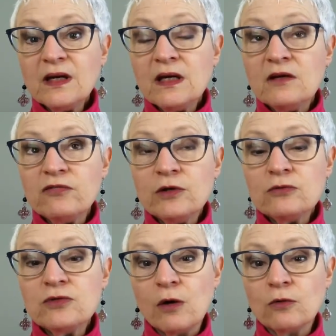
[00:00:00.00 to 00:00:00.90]
If
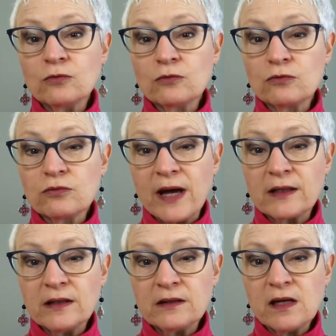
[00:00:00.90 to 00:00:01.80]
you don't
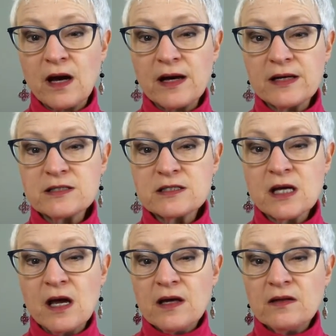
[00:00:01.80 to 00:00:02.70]
recognize
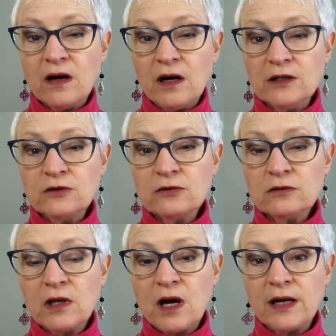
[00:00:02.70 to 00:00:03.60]
the
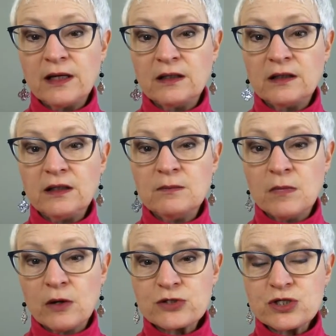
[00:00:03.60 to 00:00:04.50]
underlying
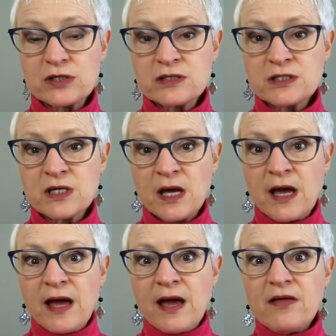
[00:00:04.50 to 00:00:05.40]
emotions,
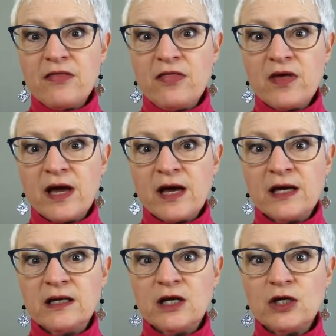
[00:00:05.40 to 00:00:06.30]

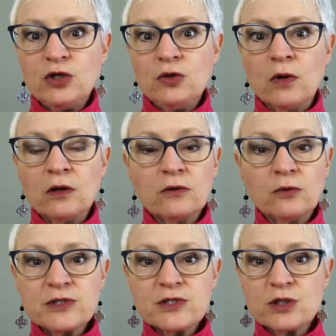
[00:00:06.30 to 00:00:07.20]
then you aren't
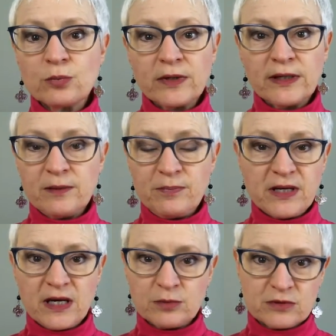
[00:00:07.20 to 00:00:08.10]
going to be
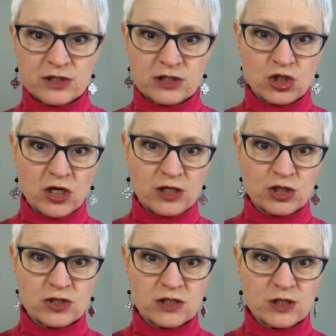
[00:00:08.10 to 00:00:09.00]
able to
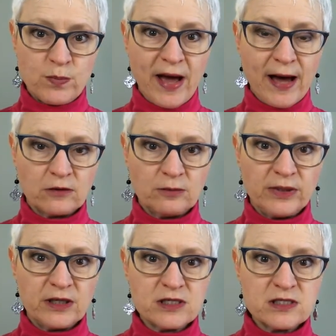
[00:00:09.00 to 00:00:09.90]
change this pattern,
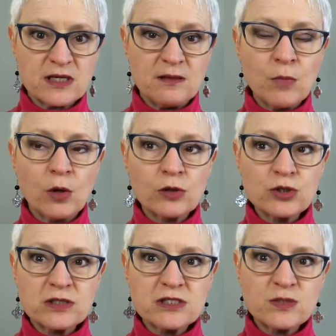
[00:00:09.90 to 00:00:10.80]
because
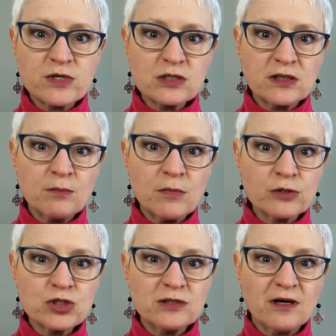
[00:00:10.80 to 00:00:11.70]
emotion, especially
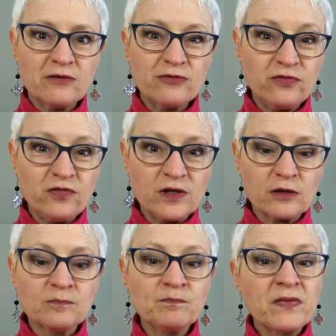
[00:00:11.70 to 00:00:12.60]
emotion of
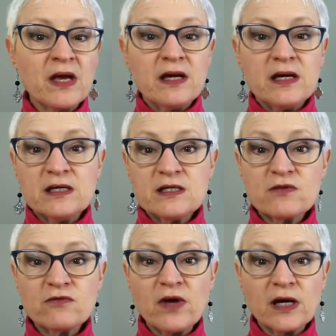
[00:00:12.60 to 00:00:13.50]
fear, is
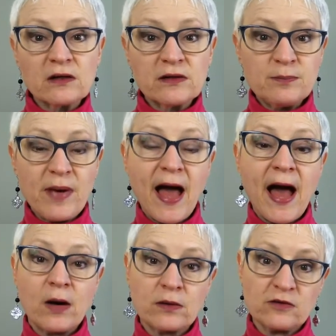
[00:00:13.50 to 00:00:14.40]
very
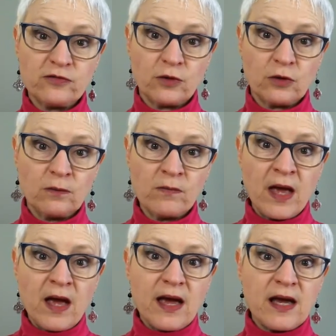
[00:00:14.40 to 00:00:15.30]
powerful
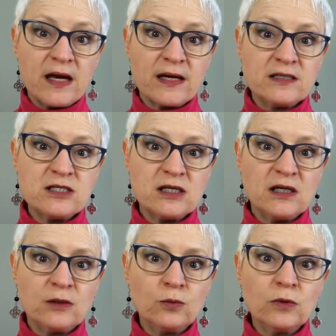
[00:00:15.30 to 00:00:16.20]
and
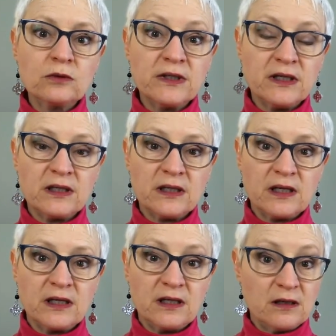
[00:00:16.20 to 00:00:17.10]
it will kick
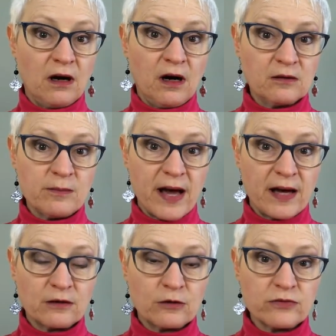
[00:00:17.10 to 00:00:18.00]
in an
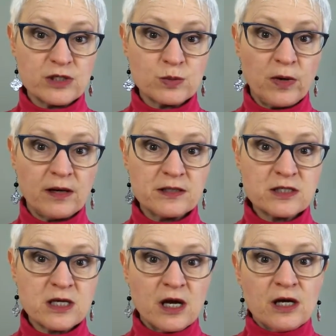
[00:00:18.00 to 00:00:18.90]
automatic
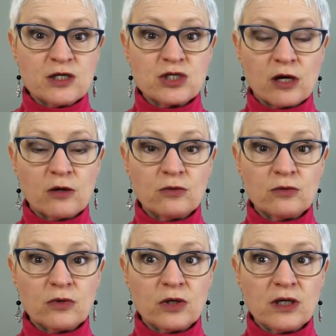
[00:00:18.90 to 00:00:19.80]
response.
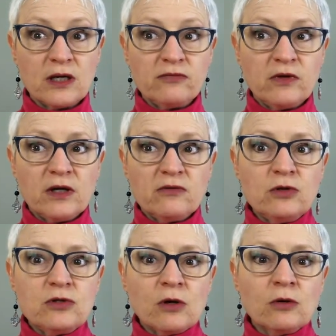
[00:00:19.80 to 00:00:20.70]
So if
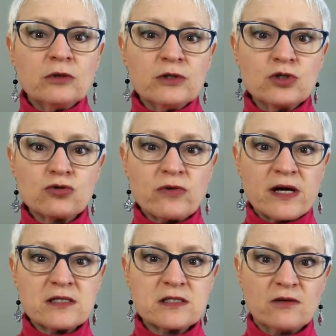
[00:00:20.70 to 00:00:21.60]
you don't
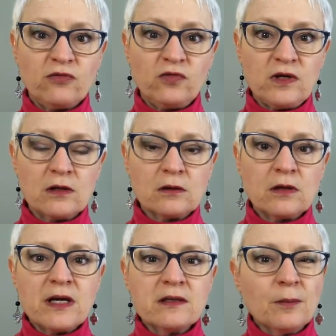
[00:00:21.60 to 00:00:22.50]
address the fear
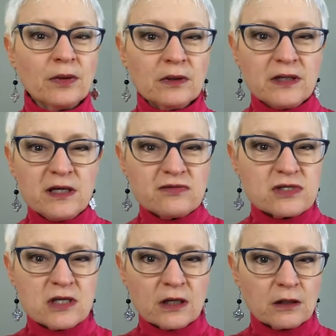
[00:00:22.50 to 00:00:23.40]
and the
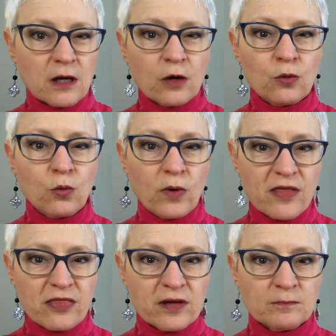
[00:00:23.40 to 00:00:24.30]
beliefs that go
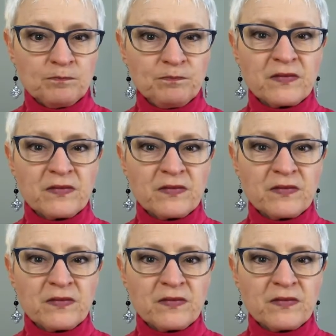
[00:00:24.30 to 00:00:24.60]
with it,